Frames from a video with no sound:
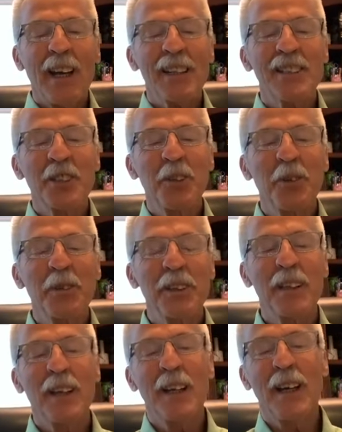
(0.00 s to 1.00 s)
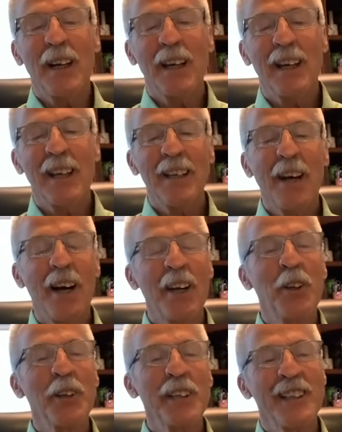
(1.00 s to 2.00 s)
So, not
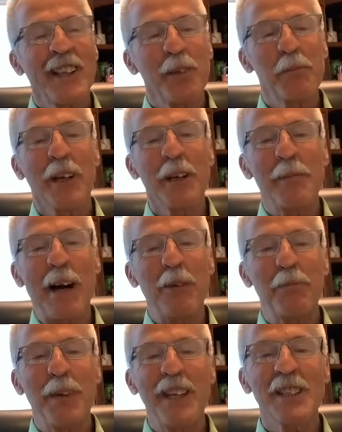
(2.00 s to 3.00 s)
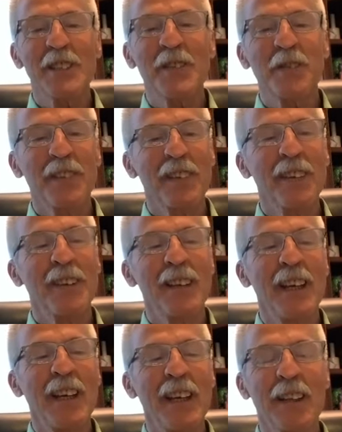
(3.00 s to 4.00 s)
only did he bring about peace
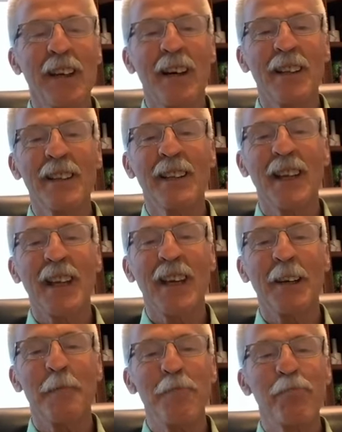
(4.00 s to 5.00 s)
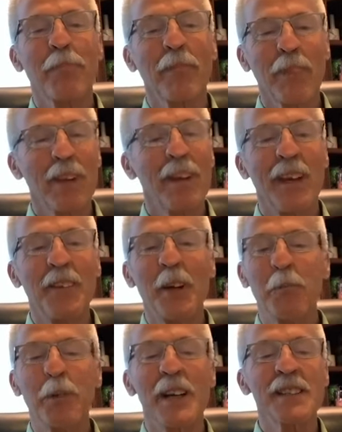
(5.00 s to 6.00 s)
in, on the um, in
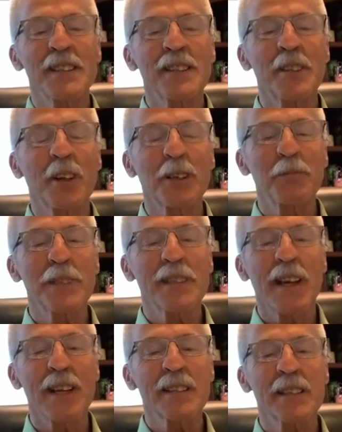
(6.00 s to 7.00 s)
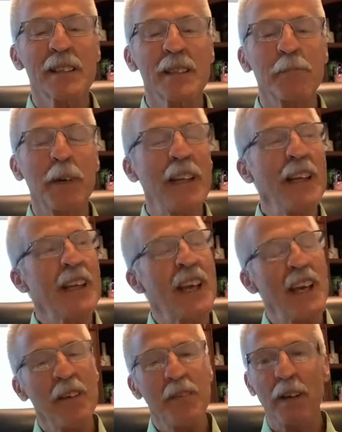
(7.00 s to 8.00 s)
their present circumstances, but he
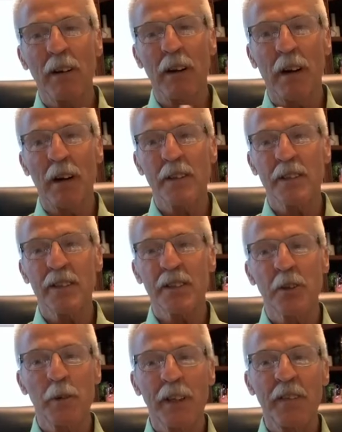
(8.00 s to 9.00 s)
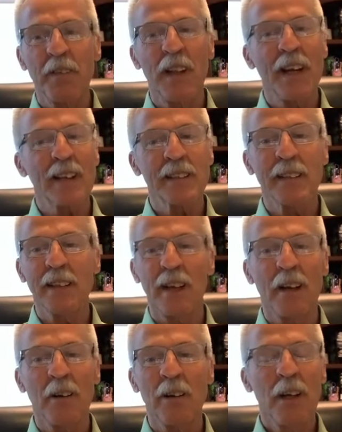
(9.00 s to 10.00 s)
gave their hearts to reflect
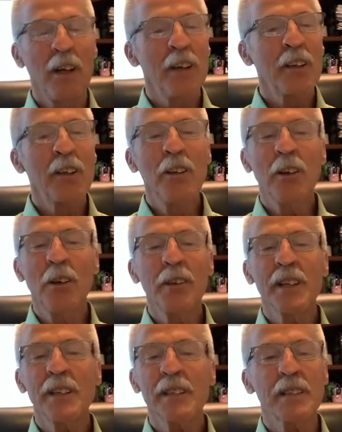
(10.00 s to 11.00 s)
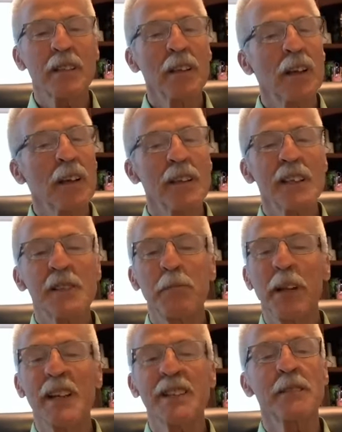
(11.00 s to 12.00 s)
now. You know, this this
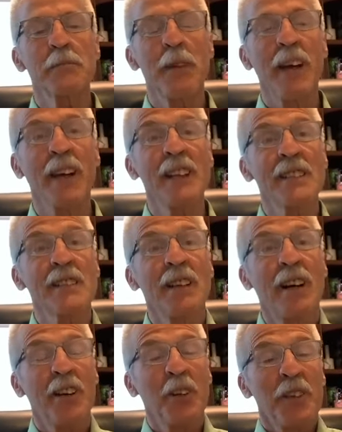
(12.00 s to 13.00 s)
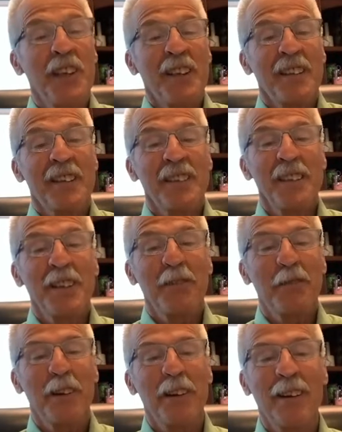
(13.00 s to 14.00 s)
blessed man, he's not only a
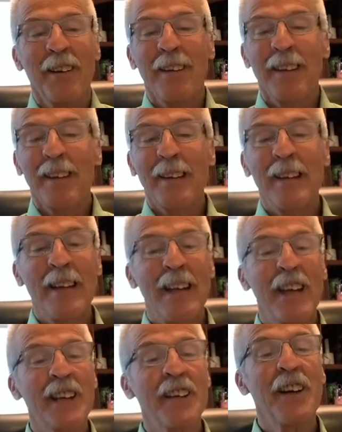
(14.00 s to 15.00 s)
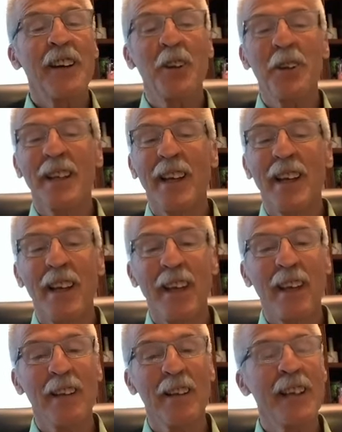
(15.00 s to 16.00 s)
deliverer, he can not only
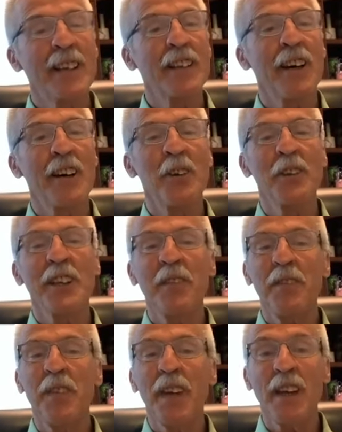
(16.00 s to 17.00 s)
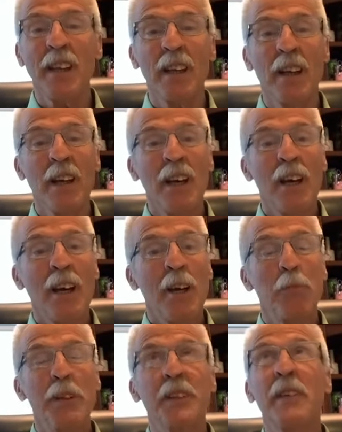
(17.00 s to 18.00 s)
heal, he can not only feed,
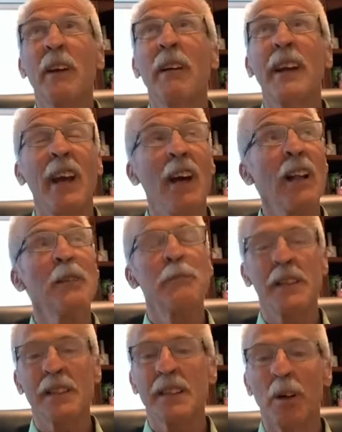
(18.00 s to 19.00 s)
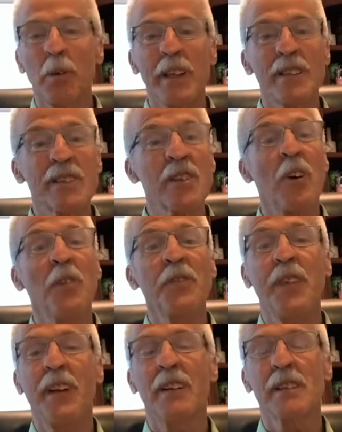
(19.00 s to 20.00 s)
but the very elements that we so
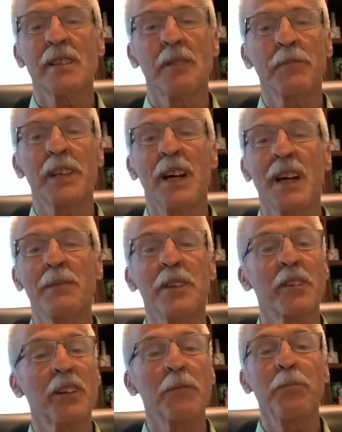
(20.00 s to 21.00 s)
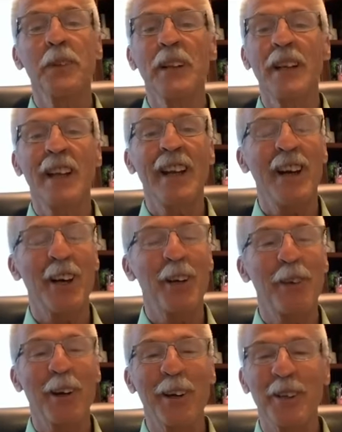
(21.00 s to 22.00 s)
fear sometimes that are completely out
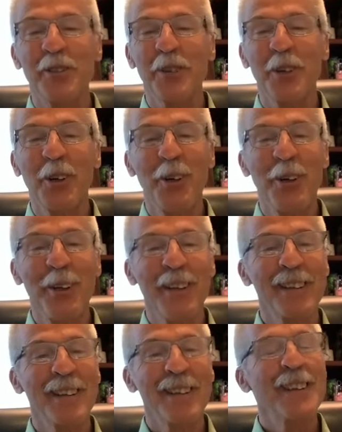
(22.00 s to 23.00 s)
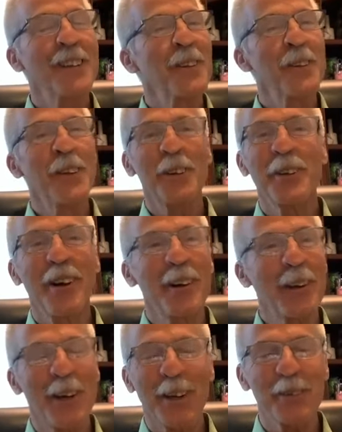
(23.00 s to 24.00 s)
of our control, they're
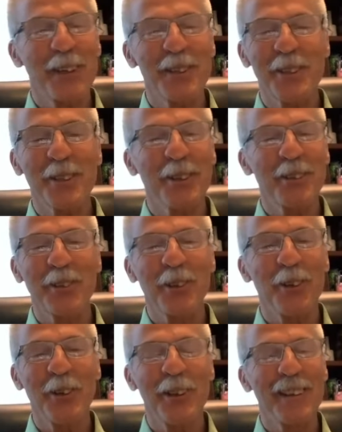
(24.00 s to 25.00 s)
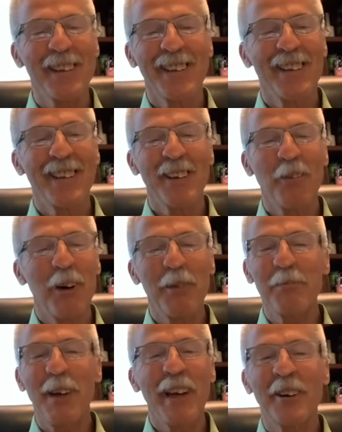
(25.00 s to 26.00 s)
not out of his control.
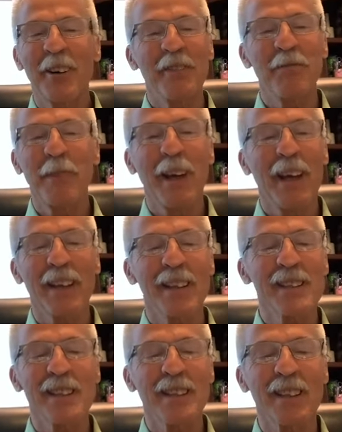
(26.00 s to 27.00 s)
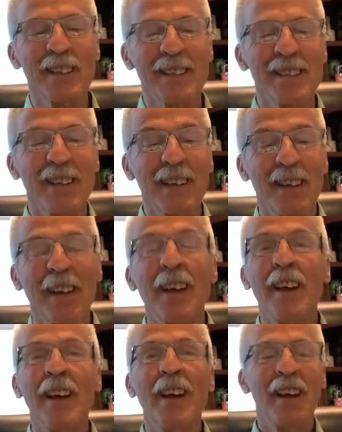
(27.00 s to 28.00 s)
What manner of man is this?
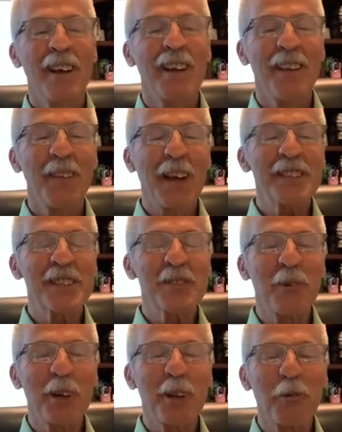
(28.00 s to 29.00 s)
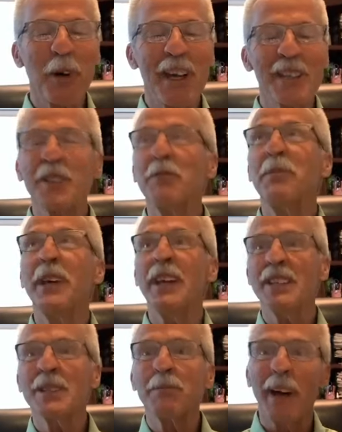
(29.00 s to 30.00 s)
That's one of the ways of
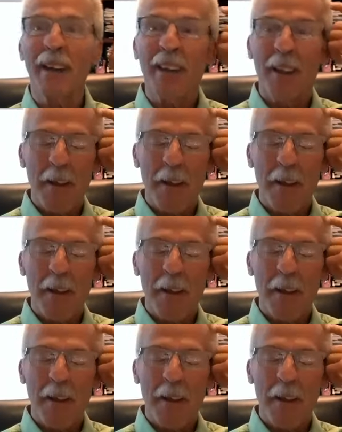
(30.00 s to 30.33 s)
peace, but